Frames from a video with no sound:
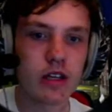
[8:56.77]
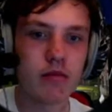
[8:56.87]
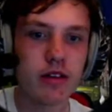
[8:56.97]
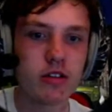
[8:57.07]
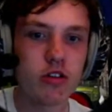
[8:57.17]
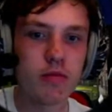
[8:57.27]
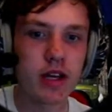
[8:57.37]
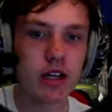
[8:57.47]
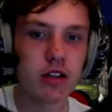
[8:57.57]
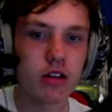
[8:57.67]
Can we zoom
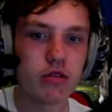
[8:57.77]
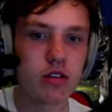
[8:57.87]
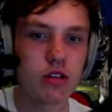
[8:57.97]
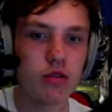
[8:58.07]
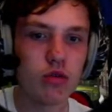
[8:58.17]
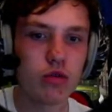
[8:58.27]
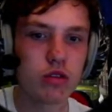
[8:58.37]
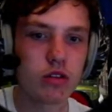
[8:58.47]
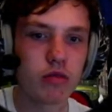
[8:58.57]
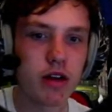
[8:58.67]
in and close the
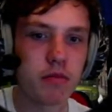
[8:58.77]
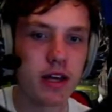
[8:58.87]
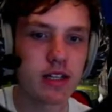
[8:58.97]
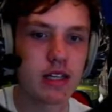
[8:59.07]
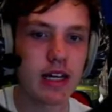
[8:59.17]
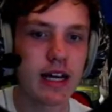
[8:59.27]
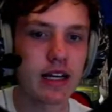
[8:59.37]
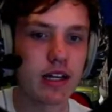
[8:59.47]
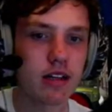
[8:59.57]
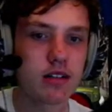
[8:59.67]
doors the way PC can
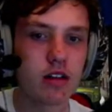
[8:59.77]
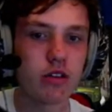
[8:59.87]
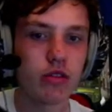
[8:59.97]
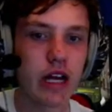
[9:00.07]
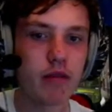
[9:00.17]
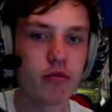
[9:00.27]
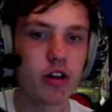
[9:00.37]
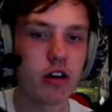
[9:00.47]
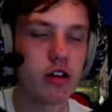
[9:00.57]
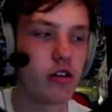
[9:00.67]
an external
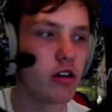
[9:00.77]
camera? You